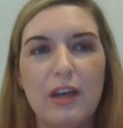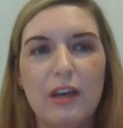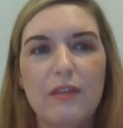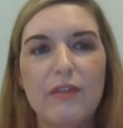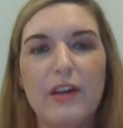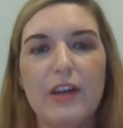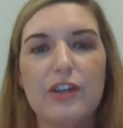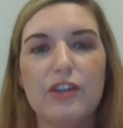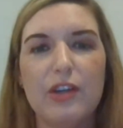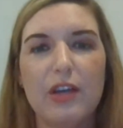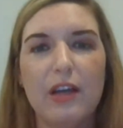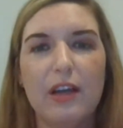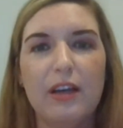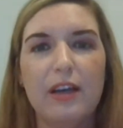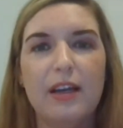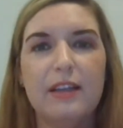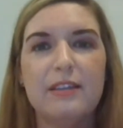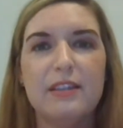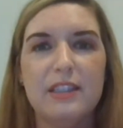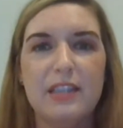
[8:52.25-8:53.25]

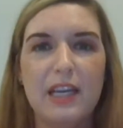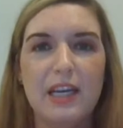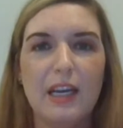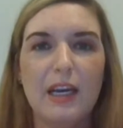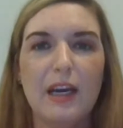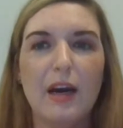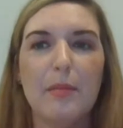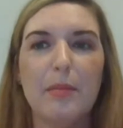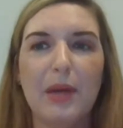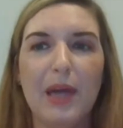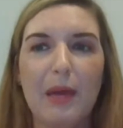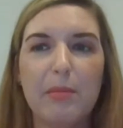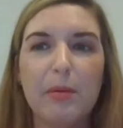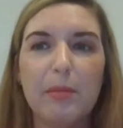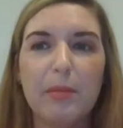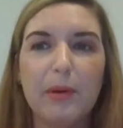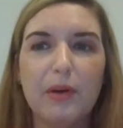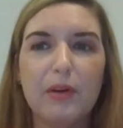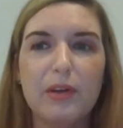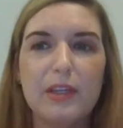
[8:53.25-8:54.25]
innovation and standing up
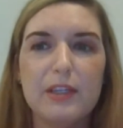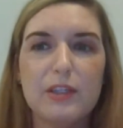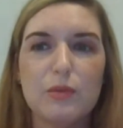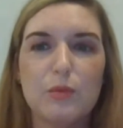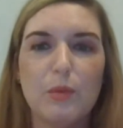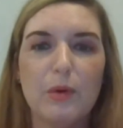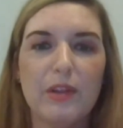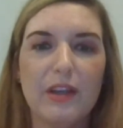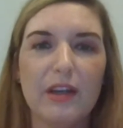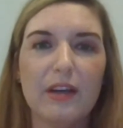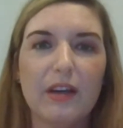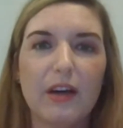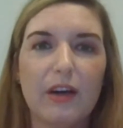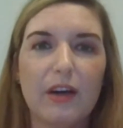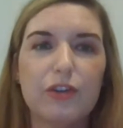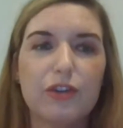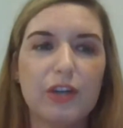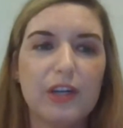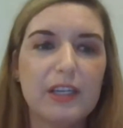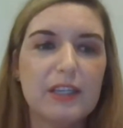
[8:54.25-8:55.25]
capabilities within
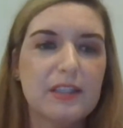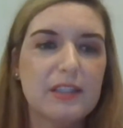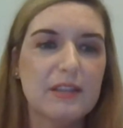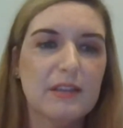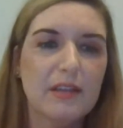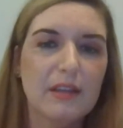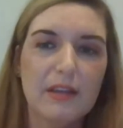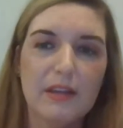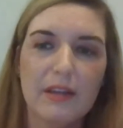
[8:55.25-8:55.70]
countries.